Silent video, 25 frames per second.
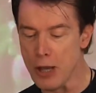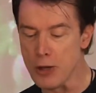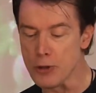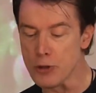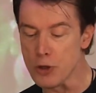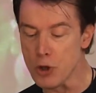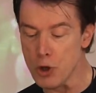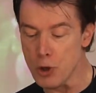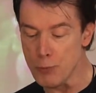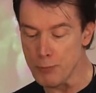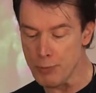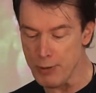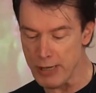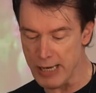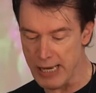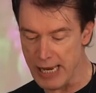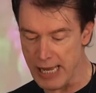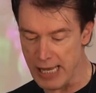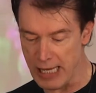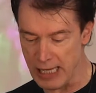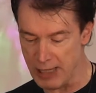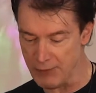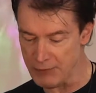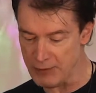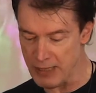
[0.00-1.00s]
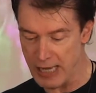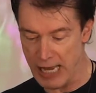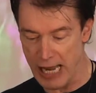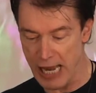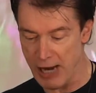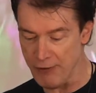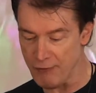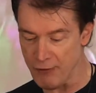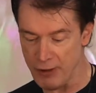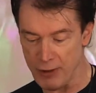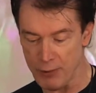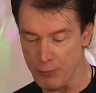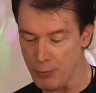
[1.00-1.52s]
"You believed
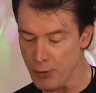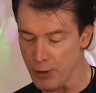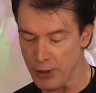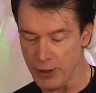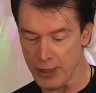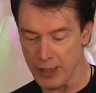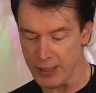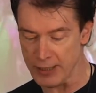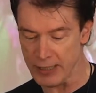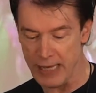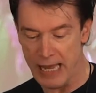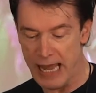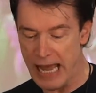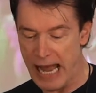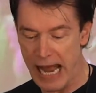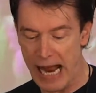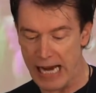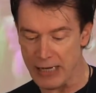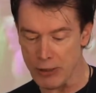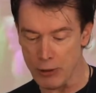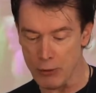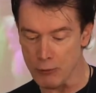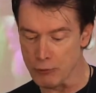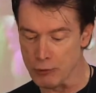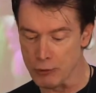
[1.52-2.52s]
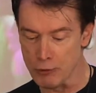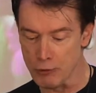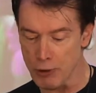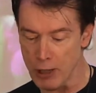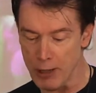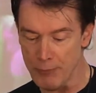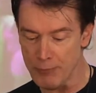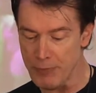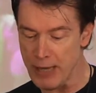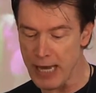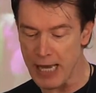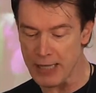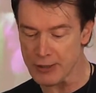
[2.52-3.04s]
every word, and you
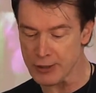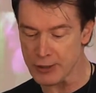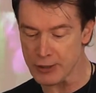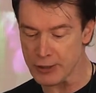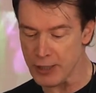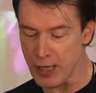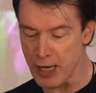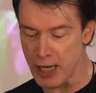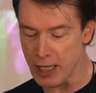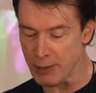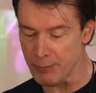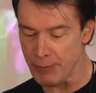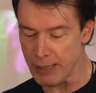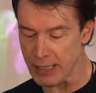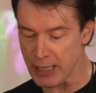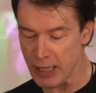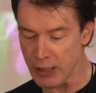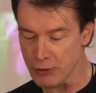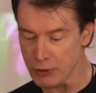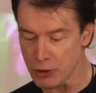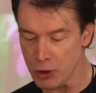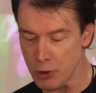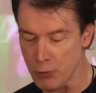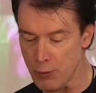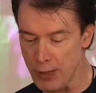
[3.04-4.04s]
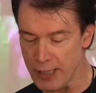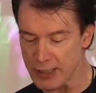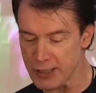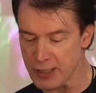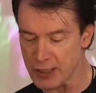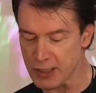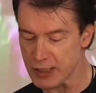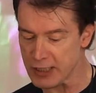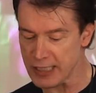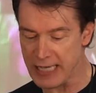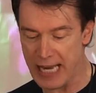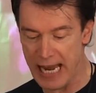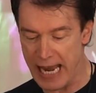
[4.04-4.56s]
dropped that stone because you were
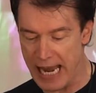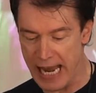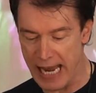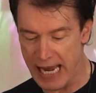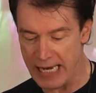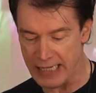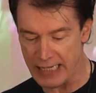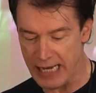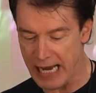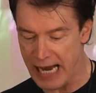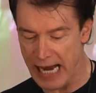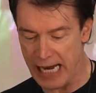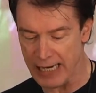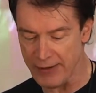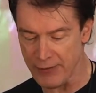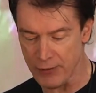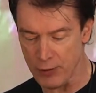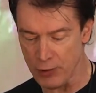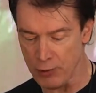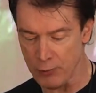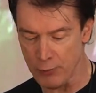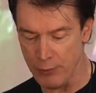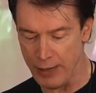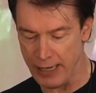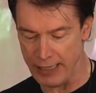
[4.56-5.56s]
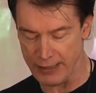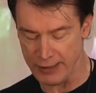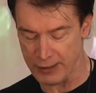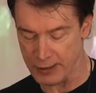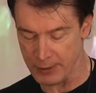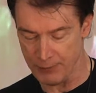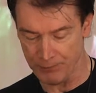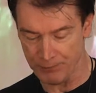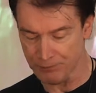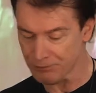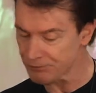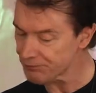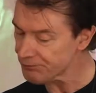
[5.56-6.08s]
scared out of your wits."
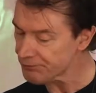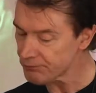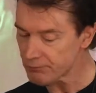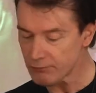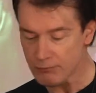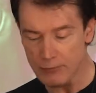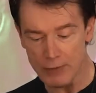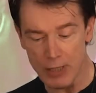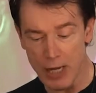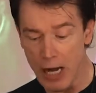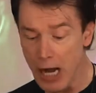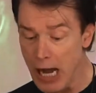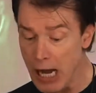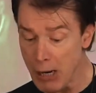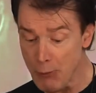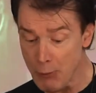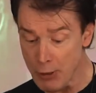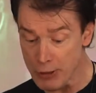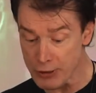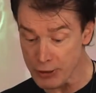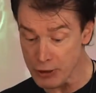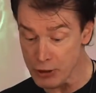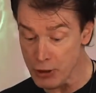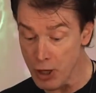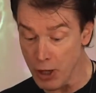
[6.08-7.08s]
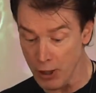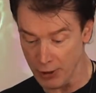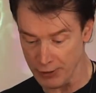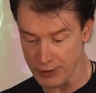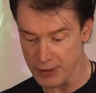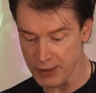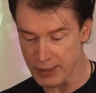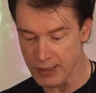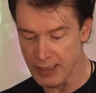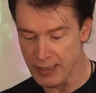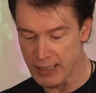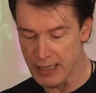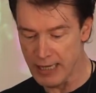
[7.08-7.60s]
"I was not."
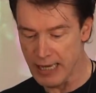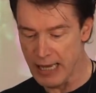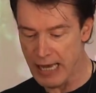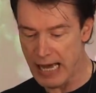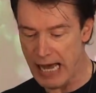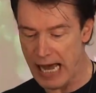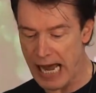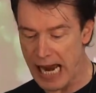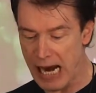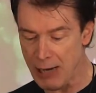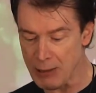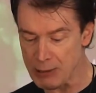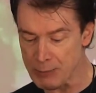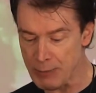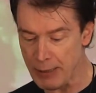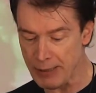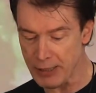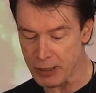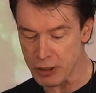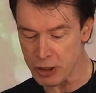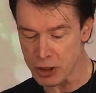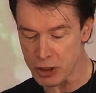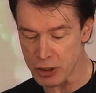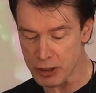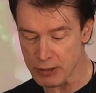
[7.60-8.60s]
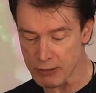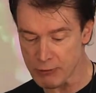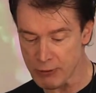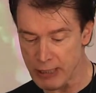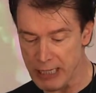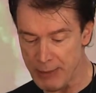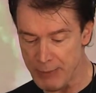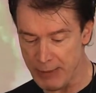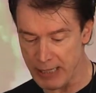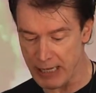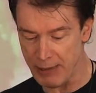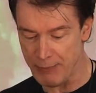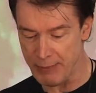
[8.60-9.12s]
Aaron was practically
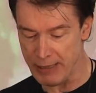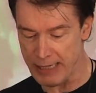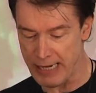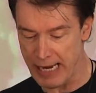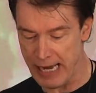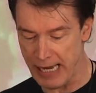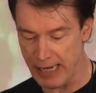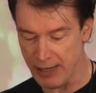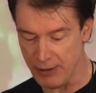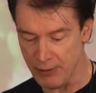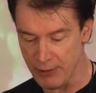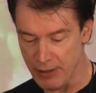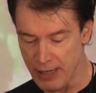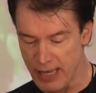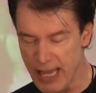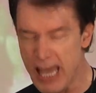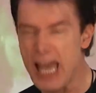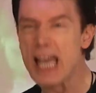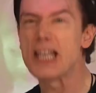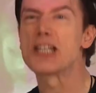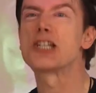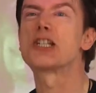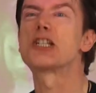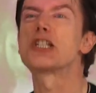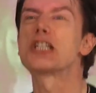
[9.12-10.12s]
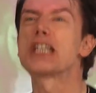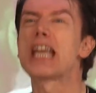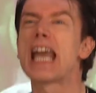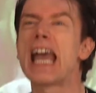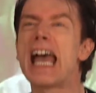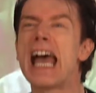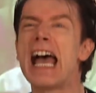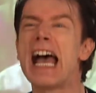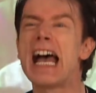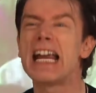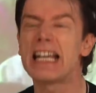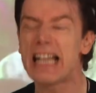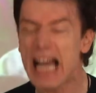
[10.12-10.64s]
screaming at me now.
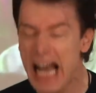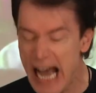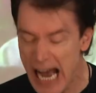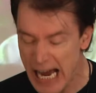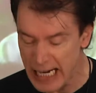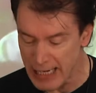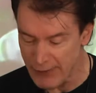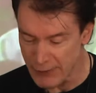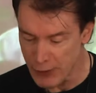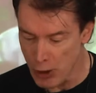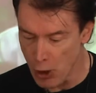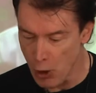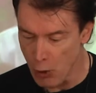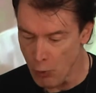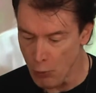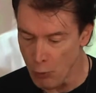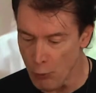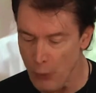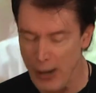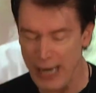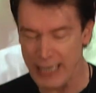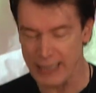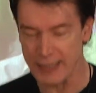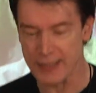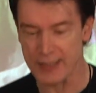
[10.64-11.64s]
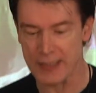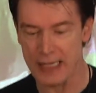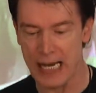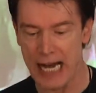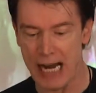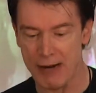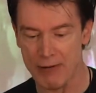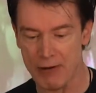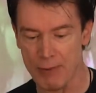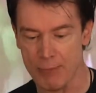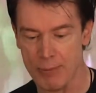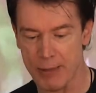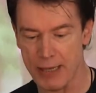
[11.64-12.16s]
"Scared out of your wits," I
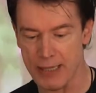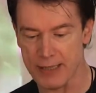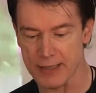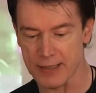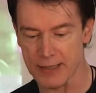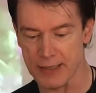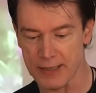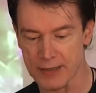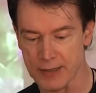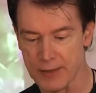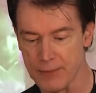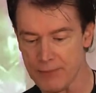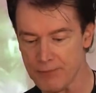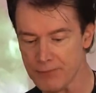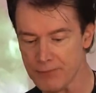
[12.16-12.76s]
repeated.